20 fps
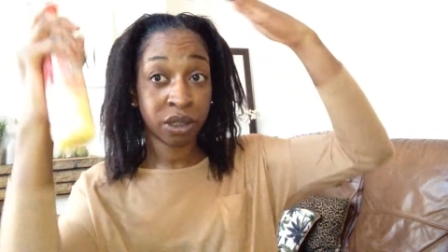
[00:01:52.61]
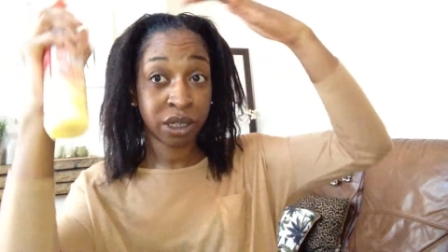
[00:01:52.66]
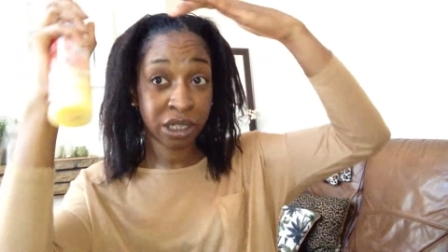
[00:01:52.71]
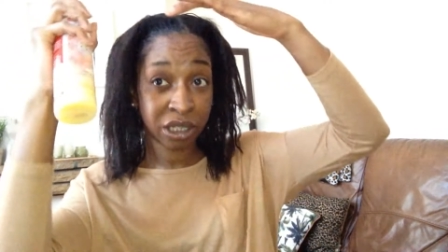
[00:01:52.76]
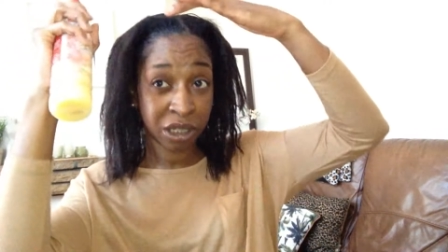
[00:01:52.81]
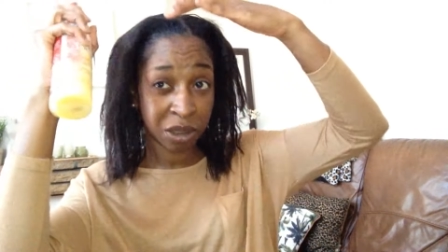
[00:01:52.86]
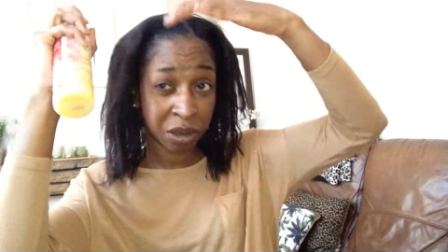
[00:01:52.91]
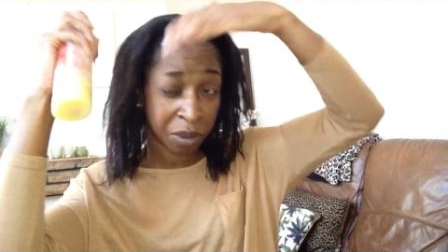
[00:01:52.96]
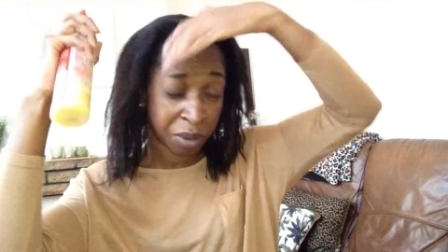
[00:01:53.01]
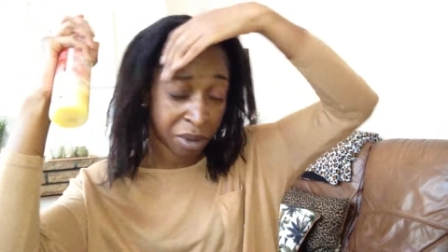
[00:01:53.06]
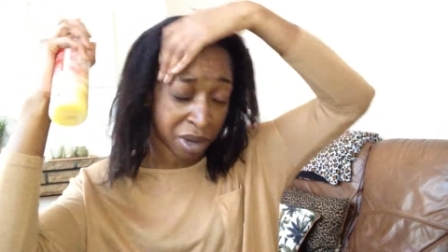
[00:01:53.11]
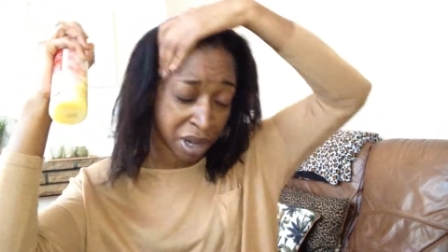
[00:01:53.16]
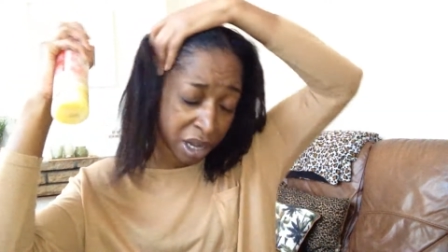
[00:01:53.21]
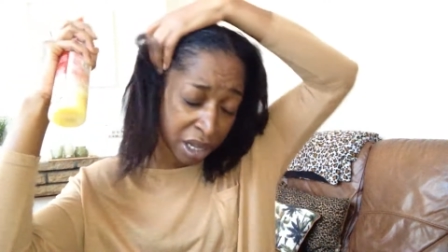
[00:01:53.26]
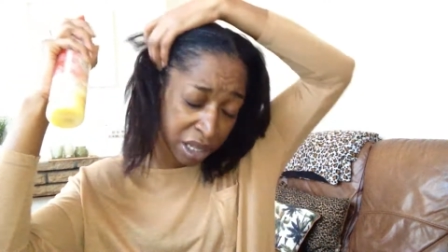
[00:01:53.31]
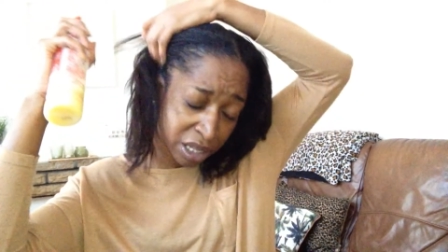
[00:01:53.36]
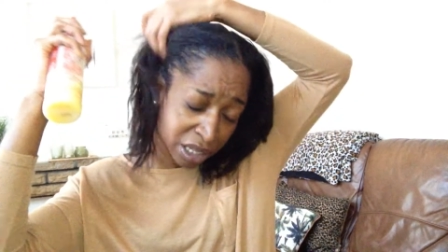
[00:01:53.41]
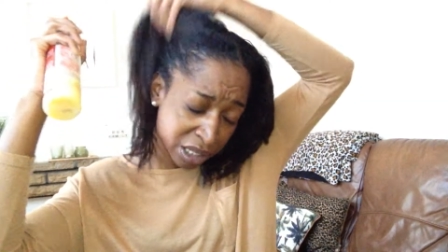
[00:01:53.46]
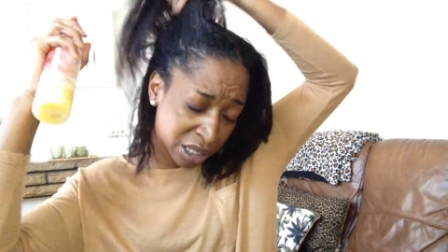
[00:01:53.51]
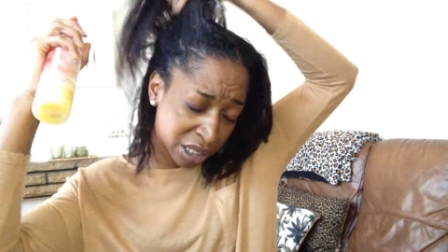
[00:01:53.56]
is to apply
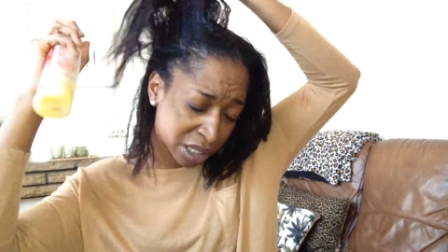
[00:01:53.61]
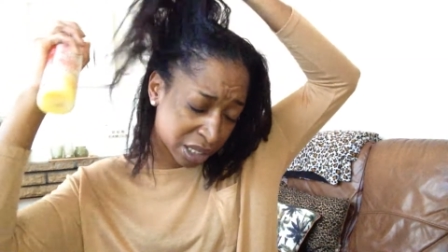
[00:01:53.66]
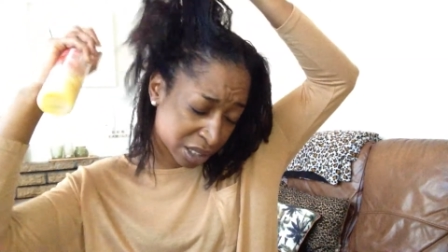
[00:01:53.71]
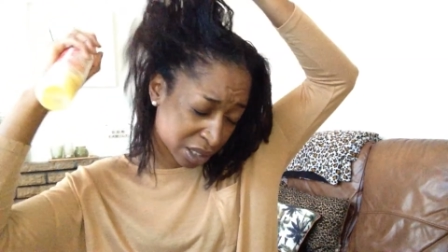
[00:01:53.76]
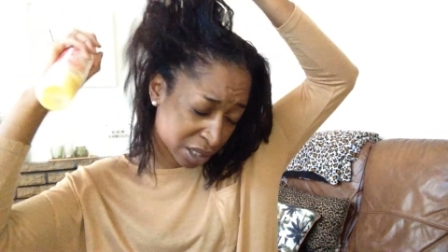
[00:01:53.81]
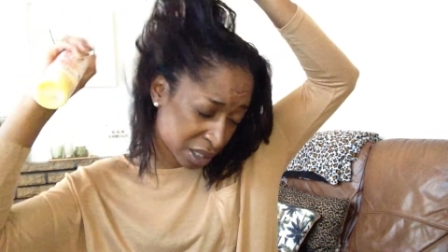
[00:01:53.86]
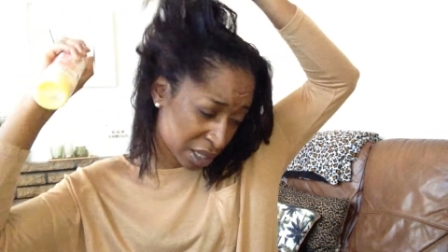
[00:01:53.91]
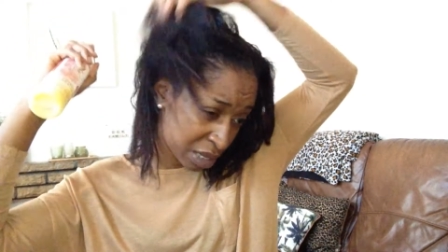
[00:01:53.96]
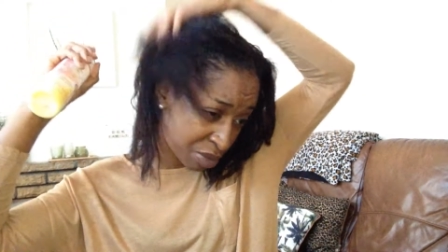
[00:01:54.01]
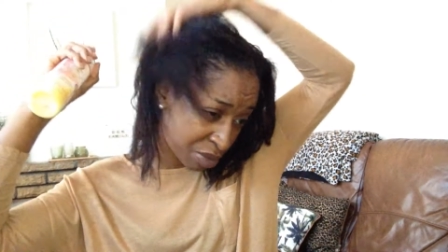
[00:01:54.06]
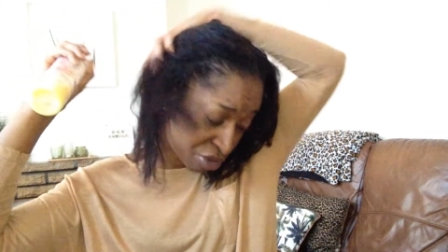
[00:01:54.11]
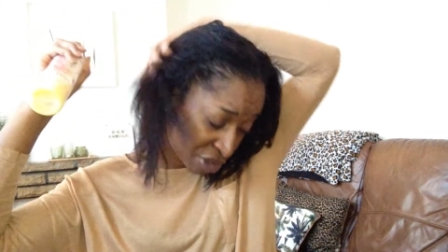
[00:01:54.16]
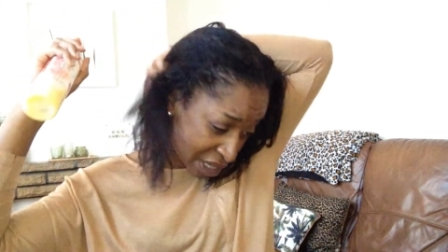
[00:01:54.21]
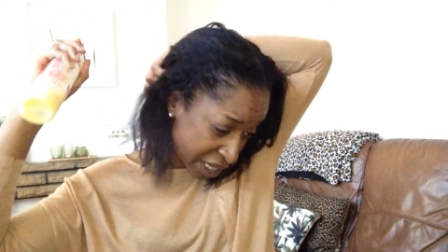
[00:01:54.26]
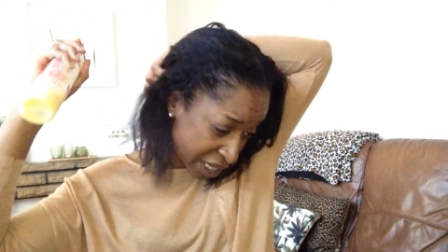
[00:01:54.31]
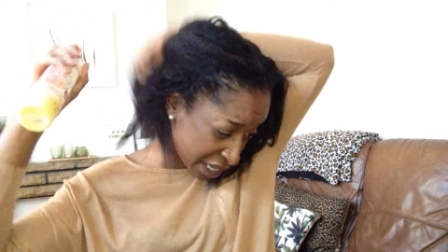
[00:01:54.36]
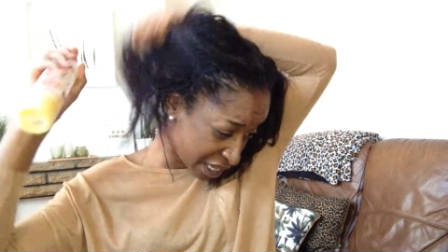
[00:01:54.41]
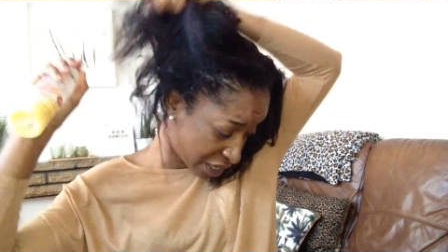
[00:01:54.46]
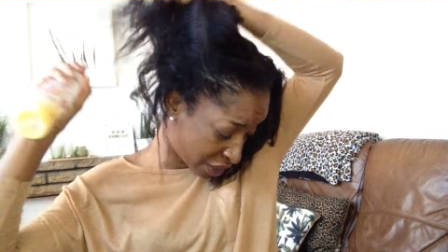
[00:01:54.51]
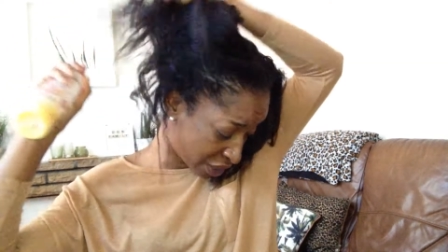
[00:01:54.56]
this
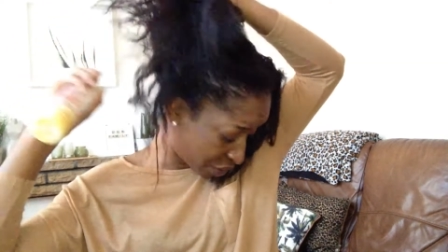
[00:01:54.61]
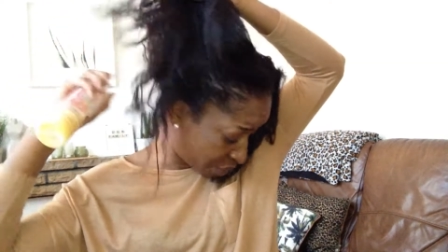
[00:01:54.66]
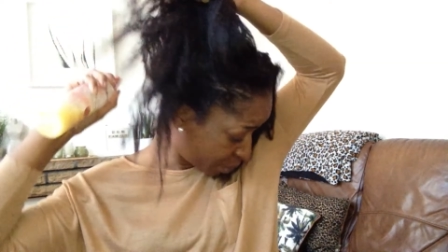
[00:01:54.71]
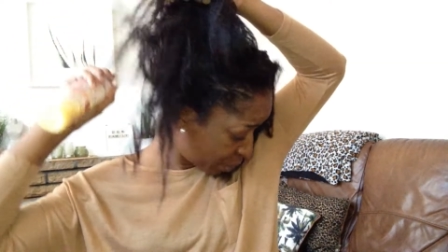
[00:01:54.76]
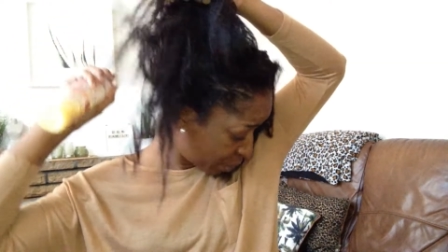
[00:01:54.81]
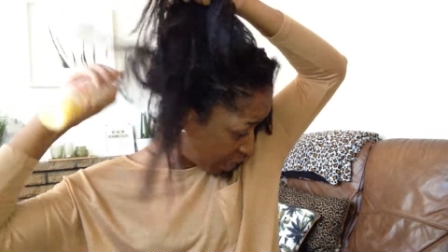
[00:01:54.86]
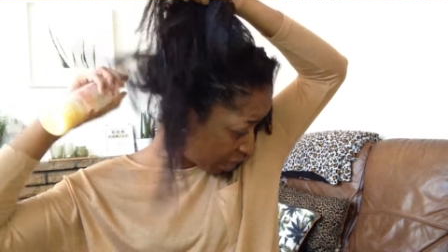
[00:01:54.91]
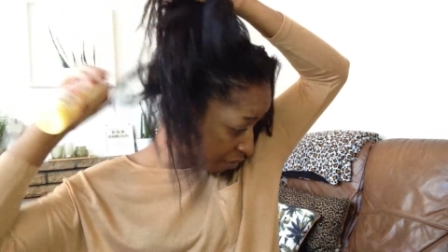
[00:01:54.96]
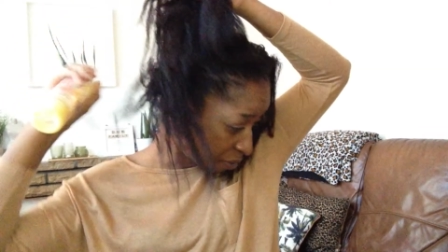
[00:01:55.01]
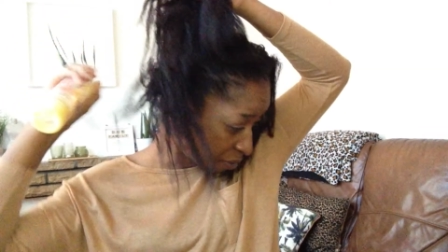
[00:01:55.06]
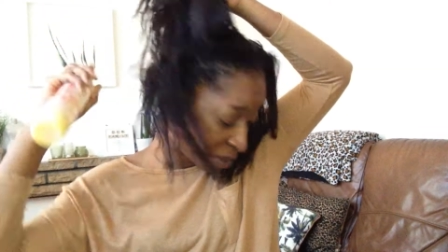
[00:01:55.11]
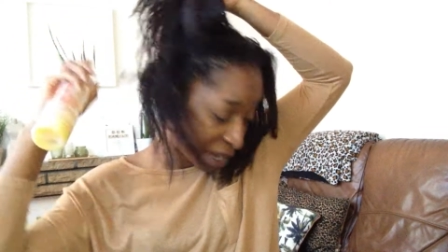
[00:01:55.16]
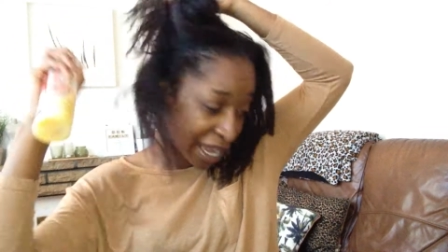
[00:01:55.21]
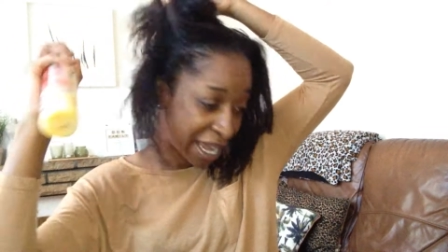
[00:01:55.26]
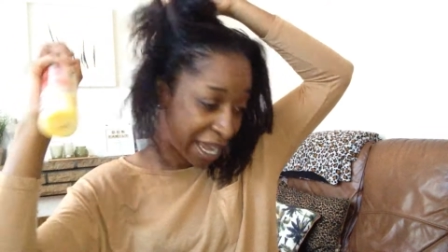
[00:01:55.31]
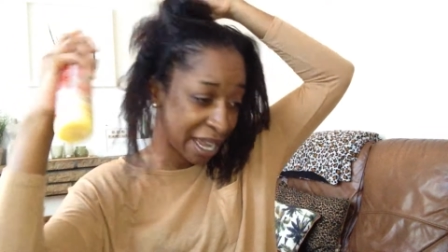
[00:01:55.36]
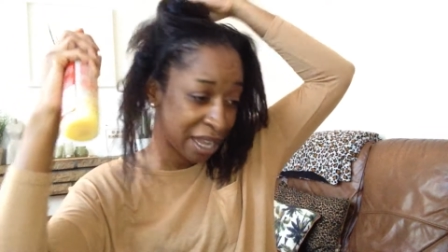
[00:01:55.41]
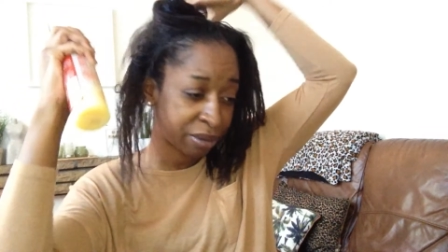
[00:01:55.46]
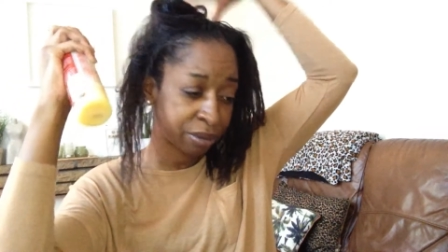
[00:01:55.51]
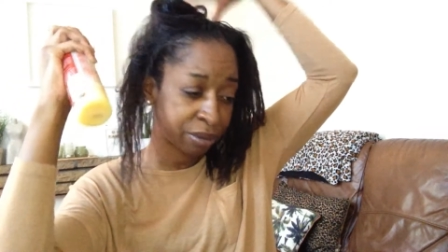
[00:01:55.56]
liberally all over my
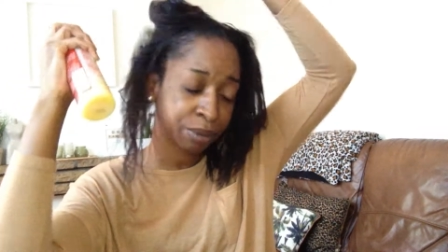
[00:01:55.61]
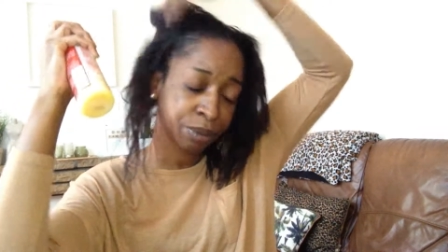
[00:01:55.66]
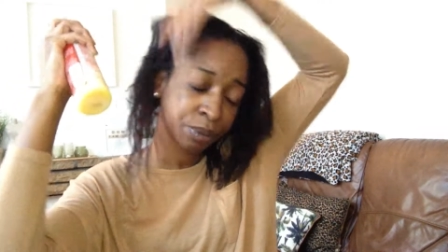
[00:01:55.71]
hair.